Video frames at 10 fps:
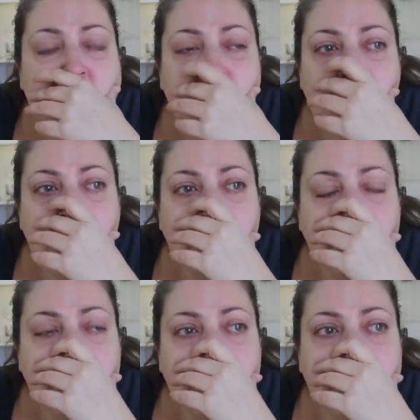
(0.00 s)

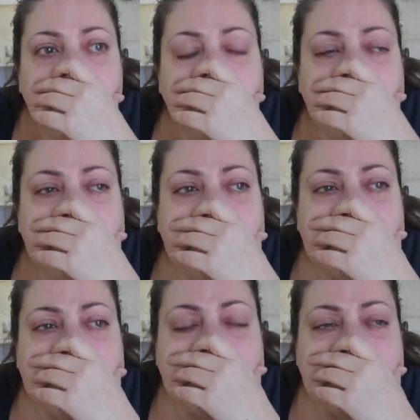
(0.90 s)

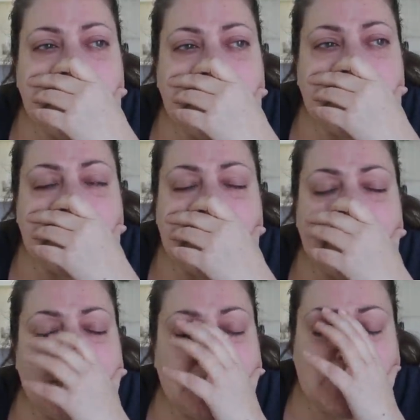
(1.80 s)
[no speech]